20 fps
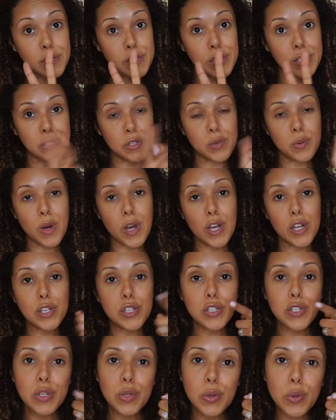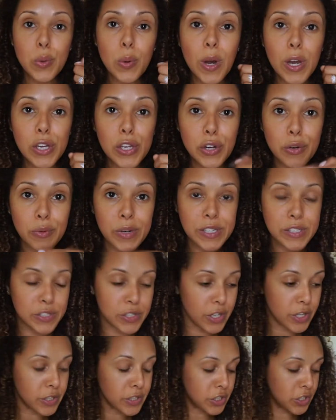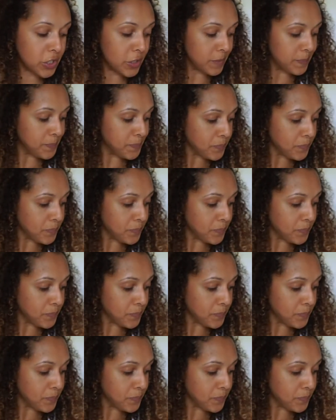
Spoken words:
2, do your research.